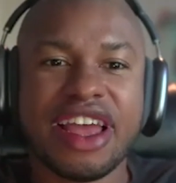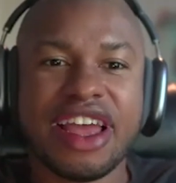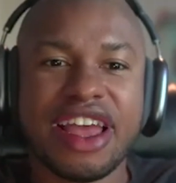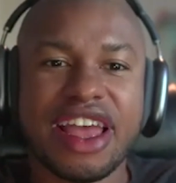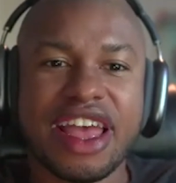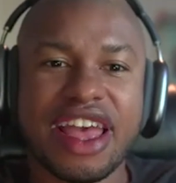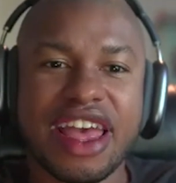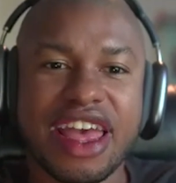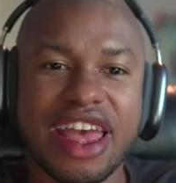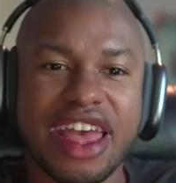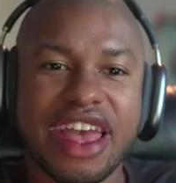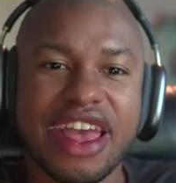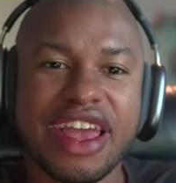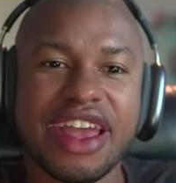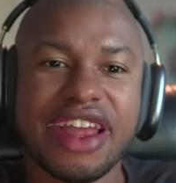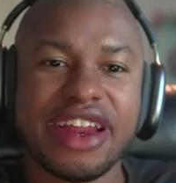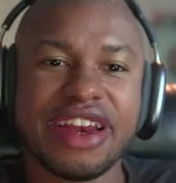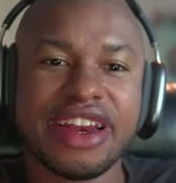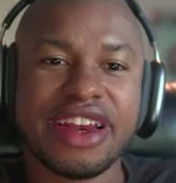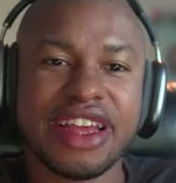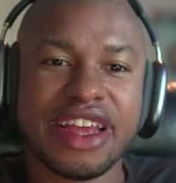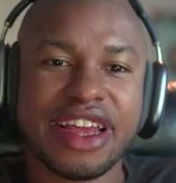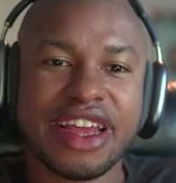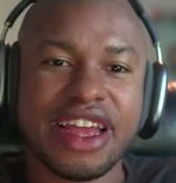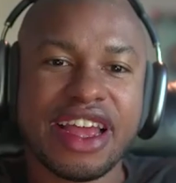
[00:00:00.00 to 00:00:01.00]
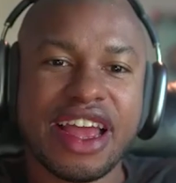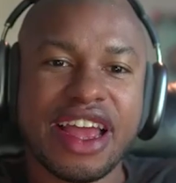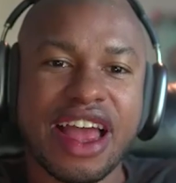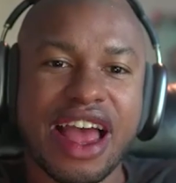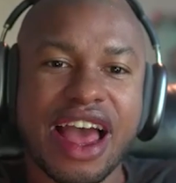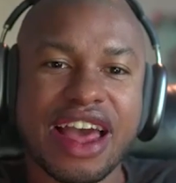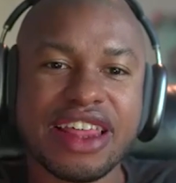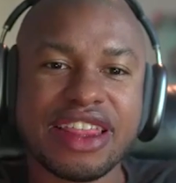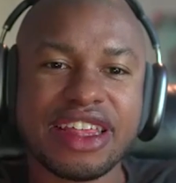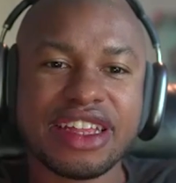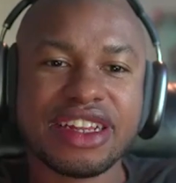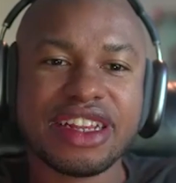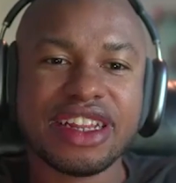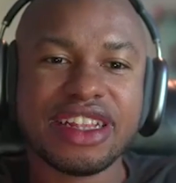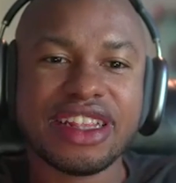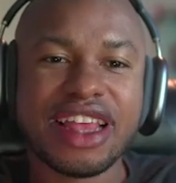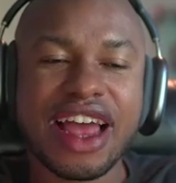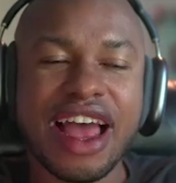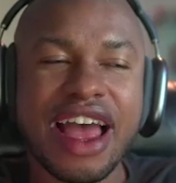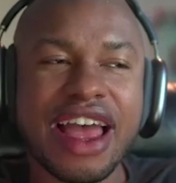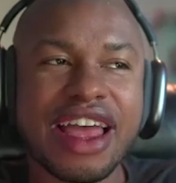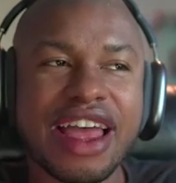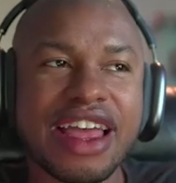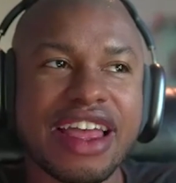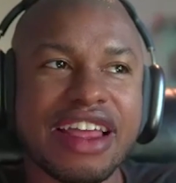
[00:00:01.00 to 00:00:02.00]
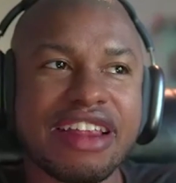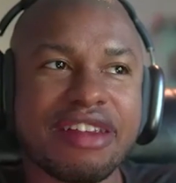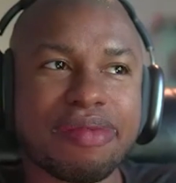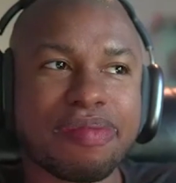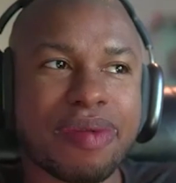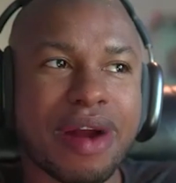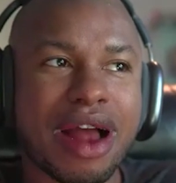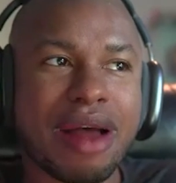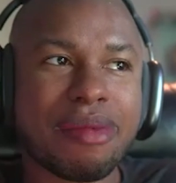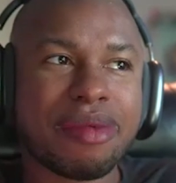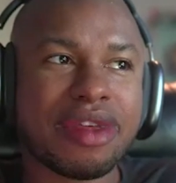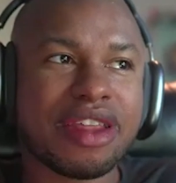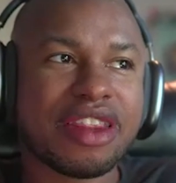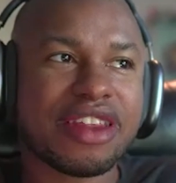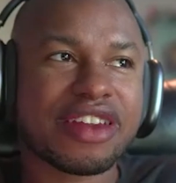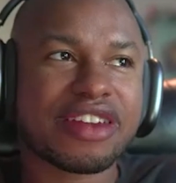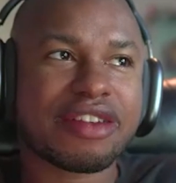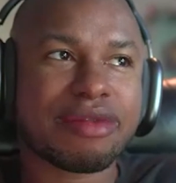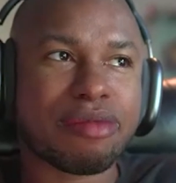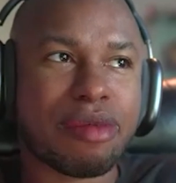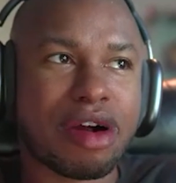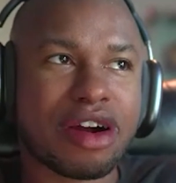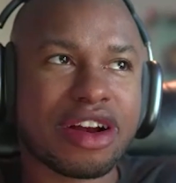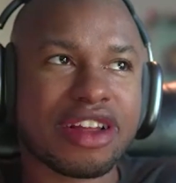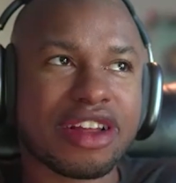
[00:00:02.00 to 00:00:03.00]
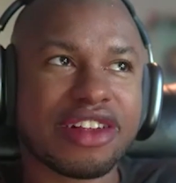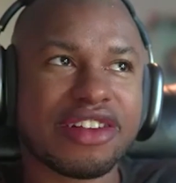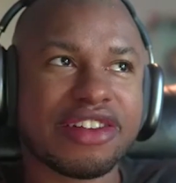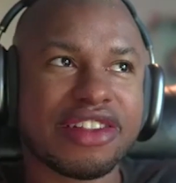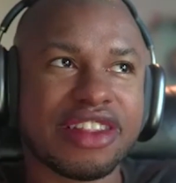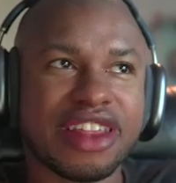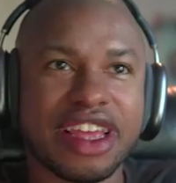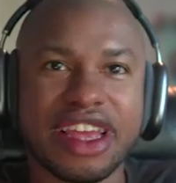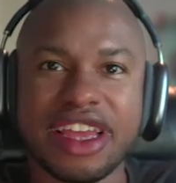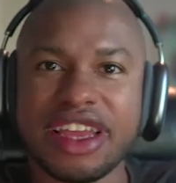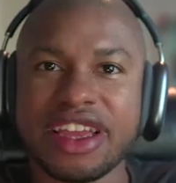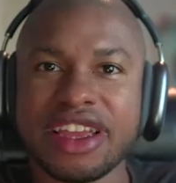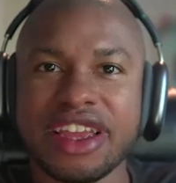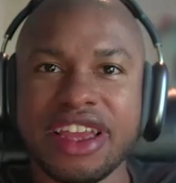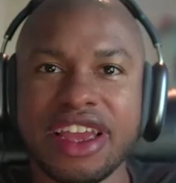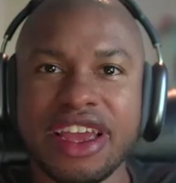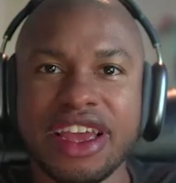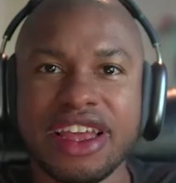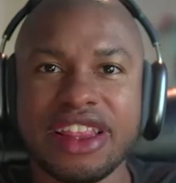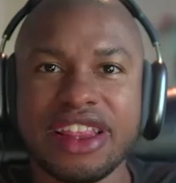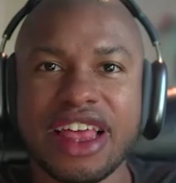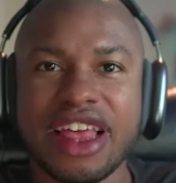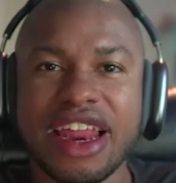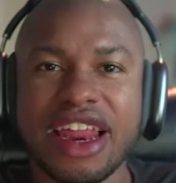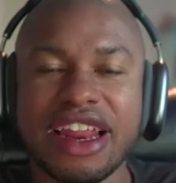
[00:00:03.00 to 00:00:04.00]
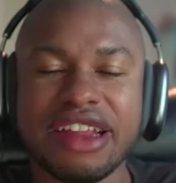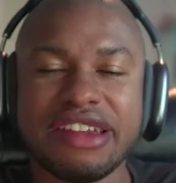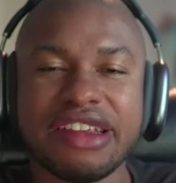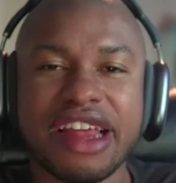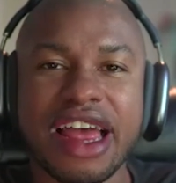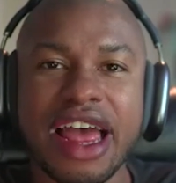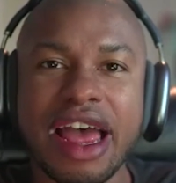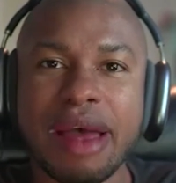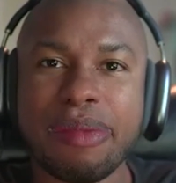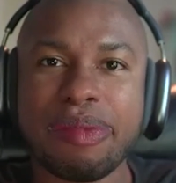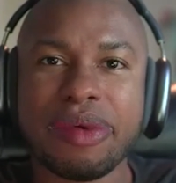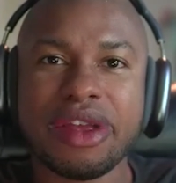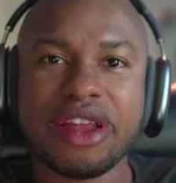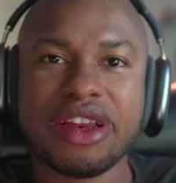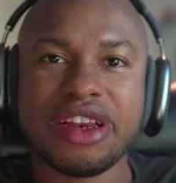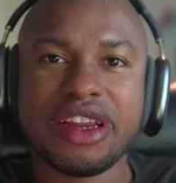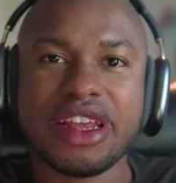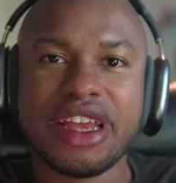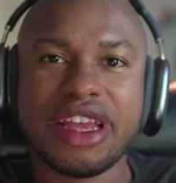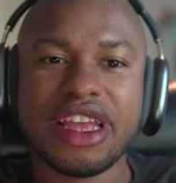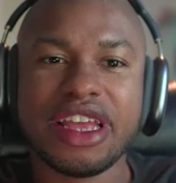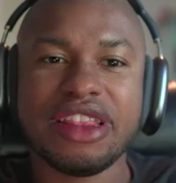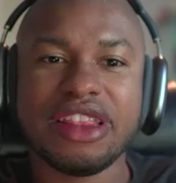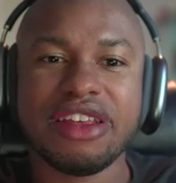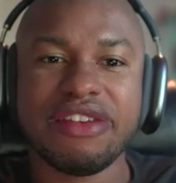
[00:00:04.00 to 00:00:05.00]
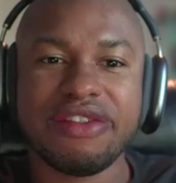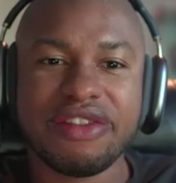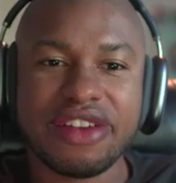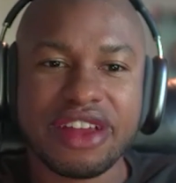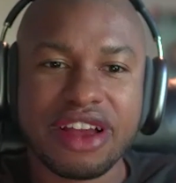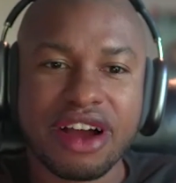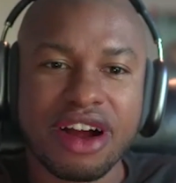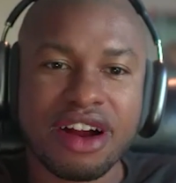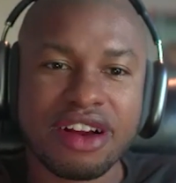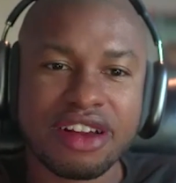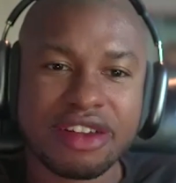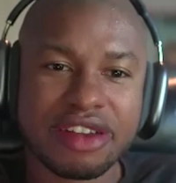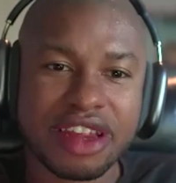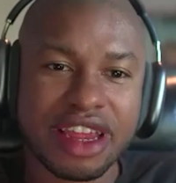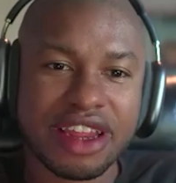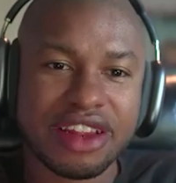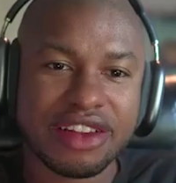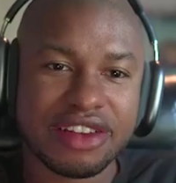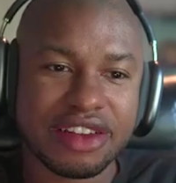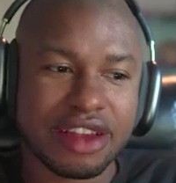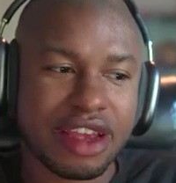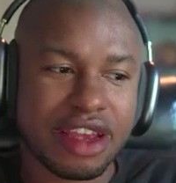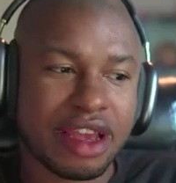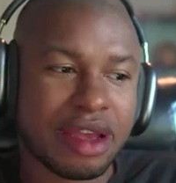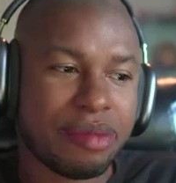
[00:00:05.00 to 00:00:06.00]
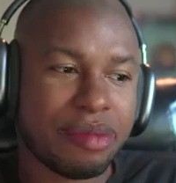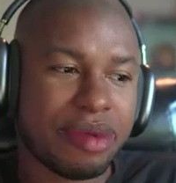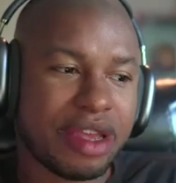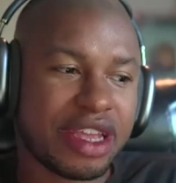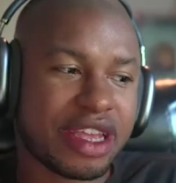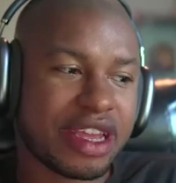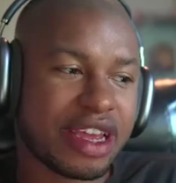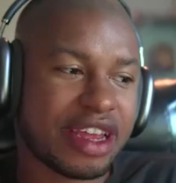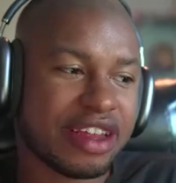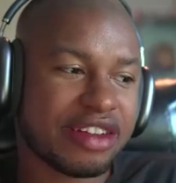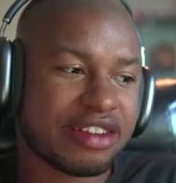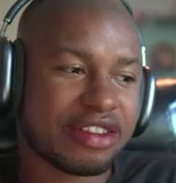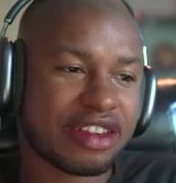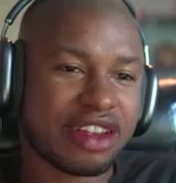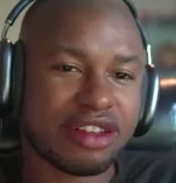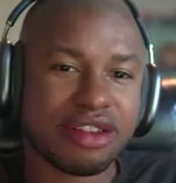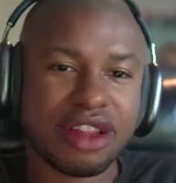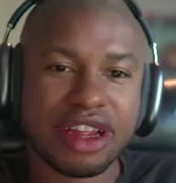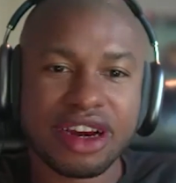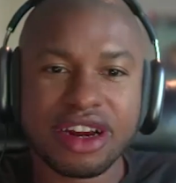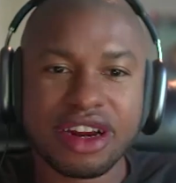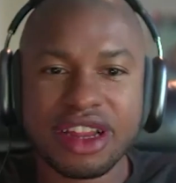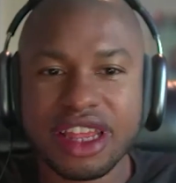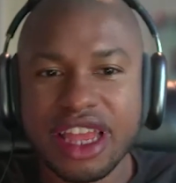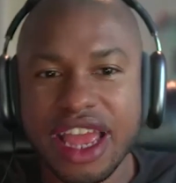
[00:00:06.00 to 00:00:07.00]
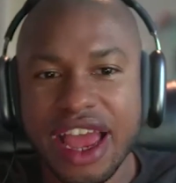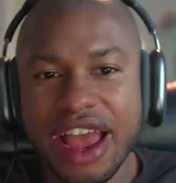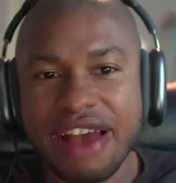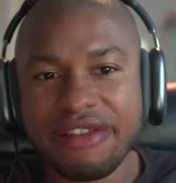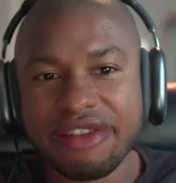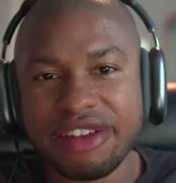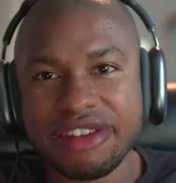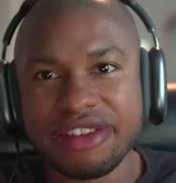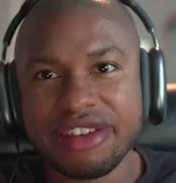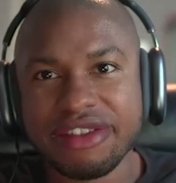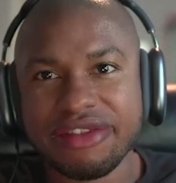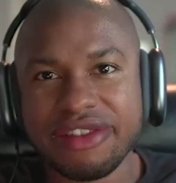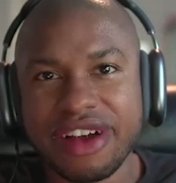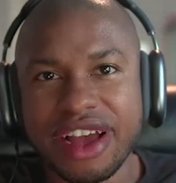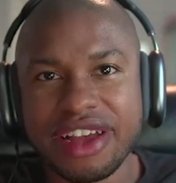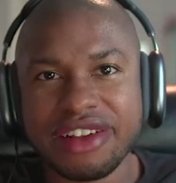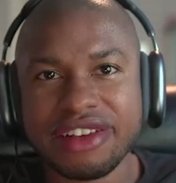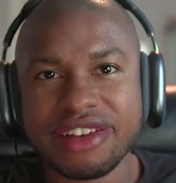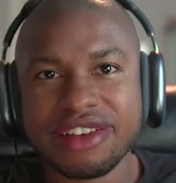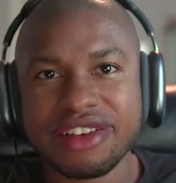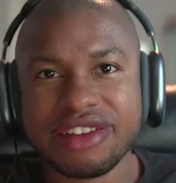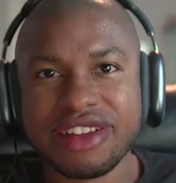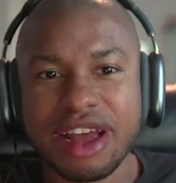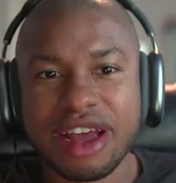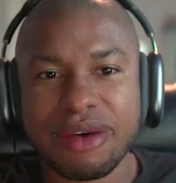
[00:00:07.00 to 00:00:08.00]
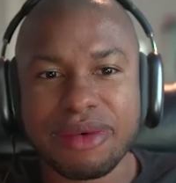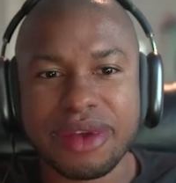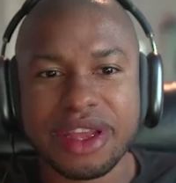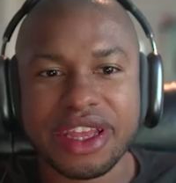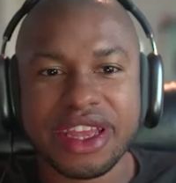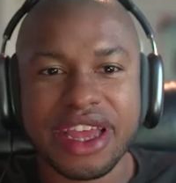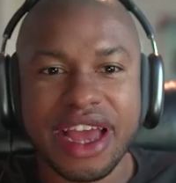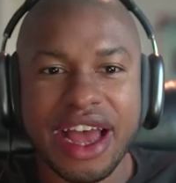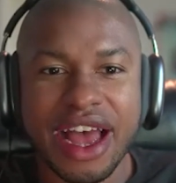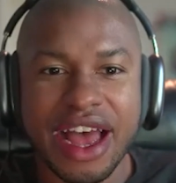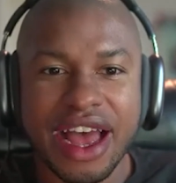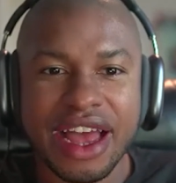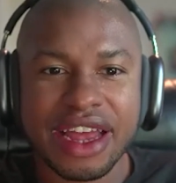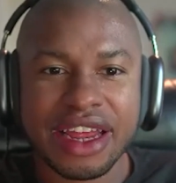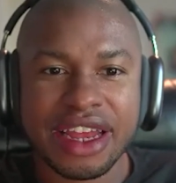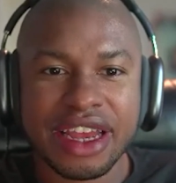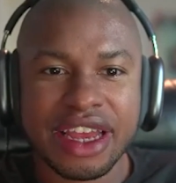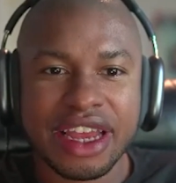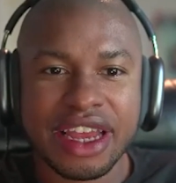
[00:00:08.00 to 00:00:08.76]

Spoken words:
And I think that is probably the smartest thing that has happened in the VR sense, because you literally have these devices that we got,